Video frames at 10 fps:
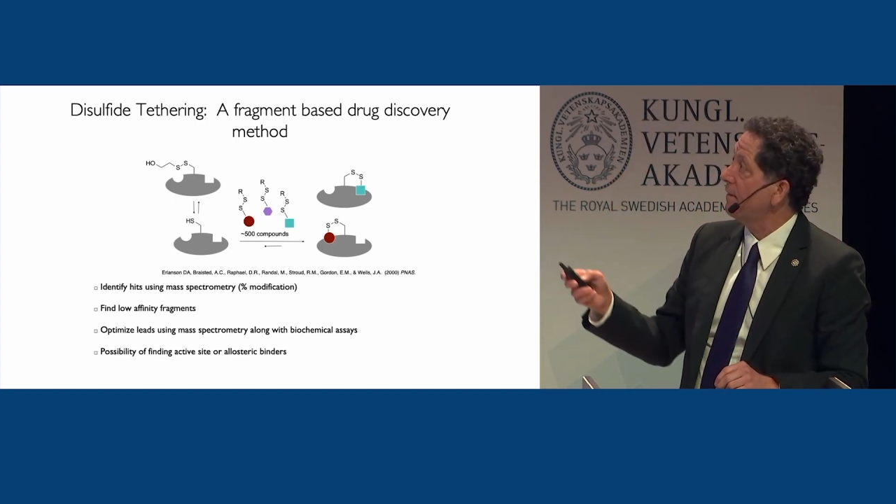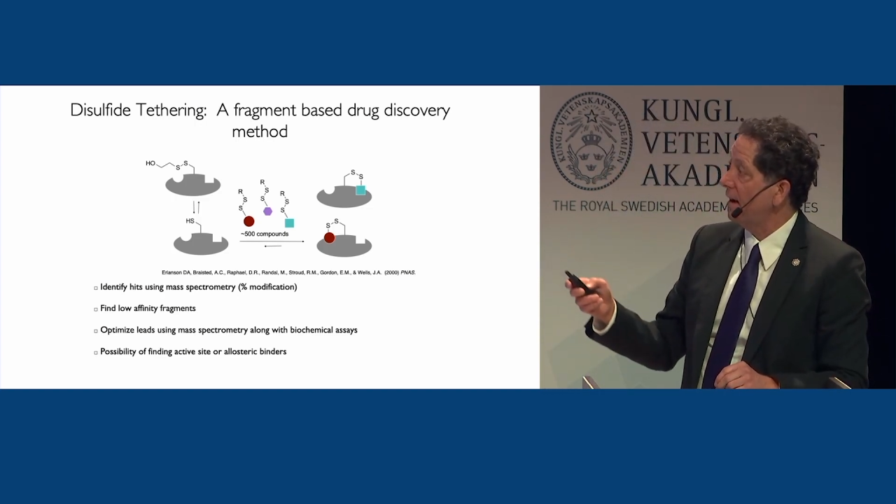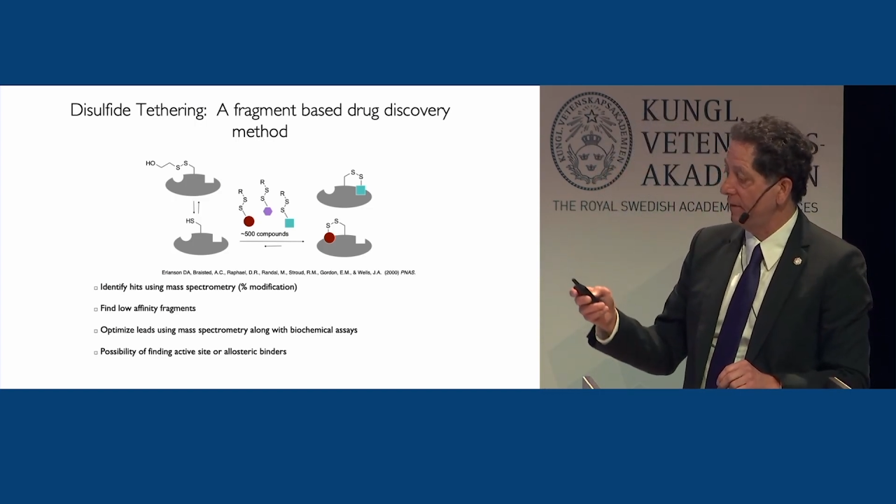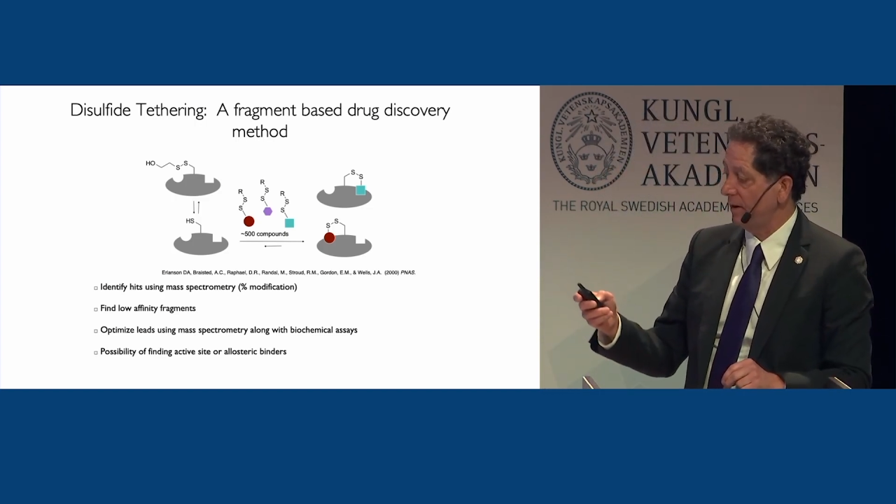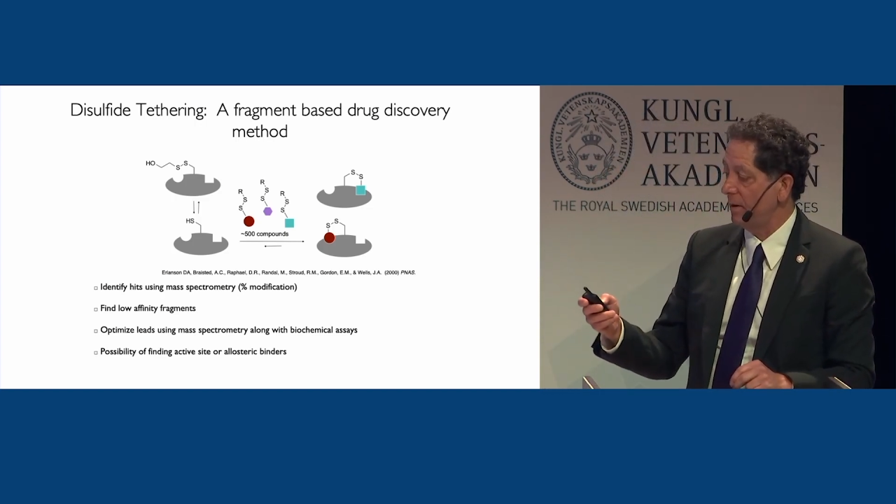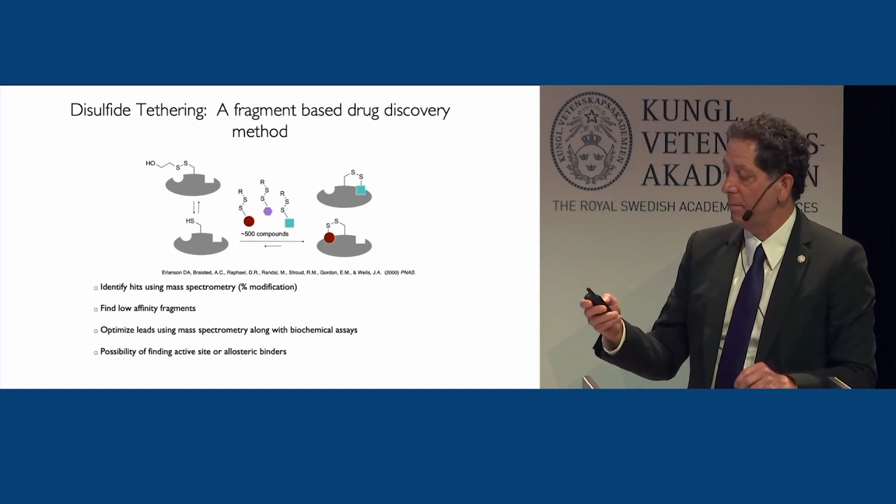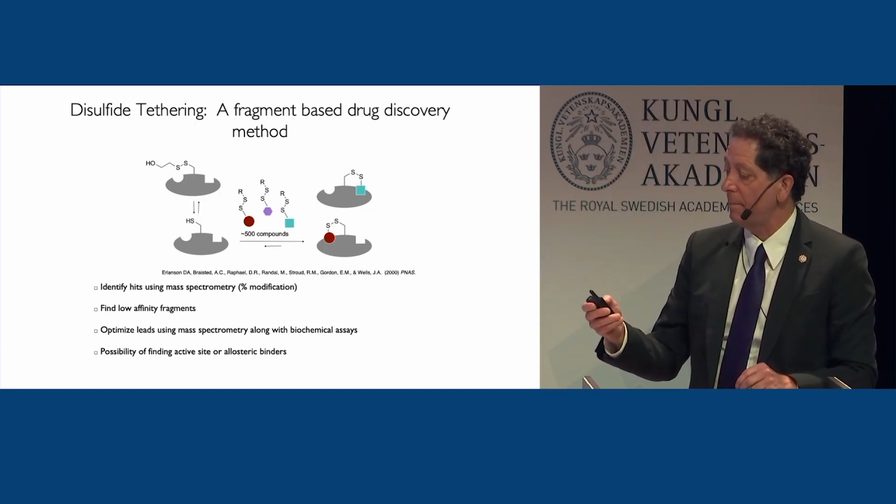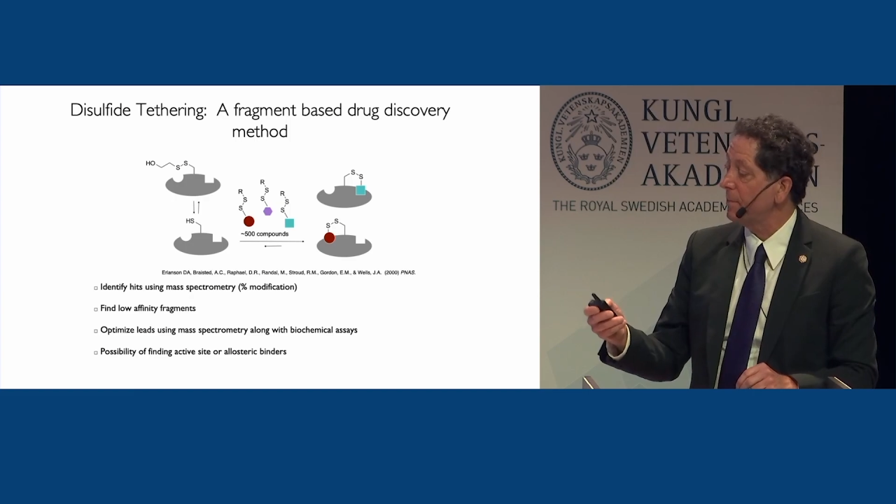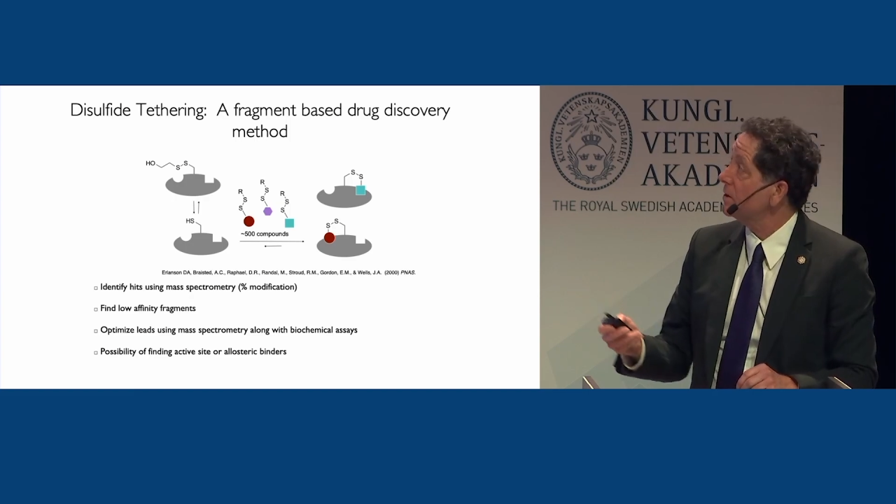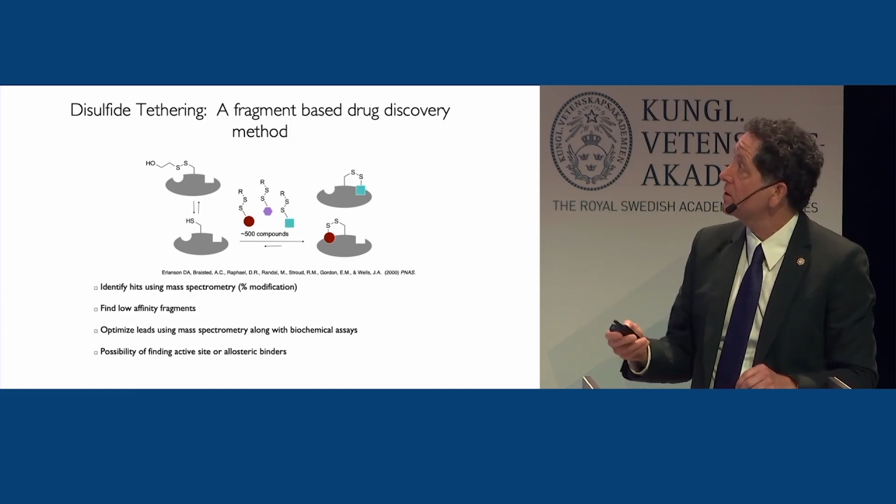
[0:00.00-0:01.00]
500
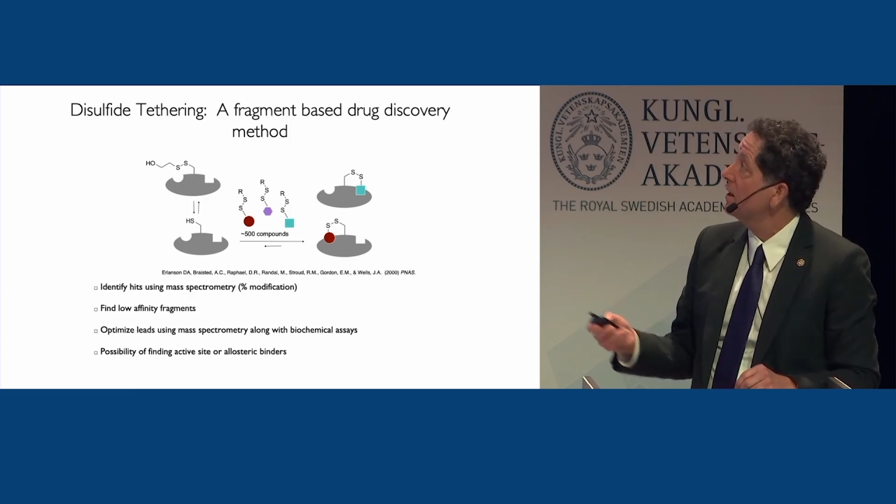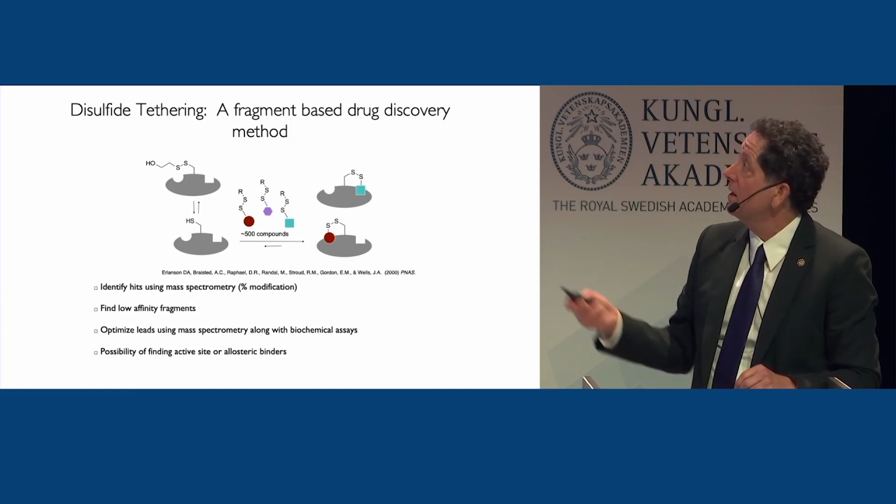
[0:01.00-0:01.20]
members,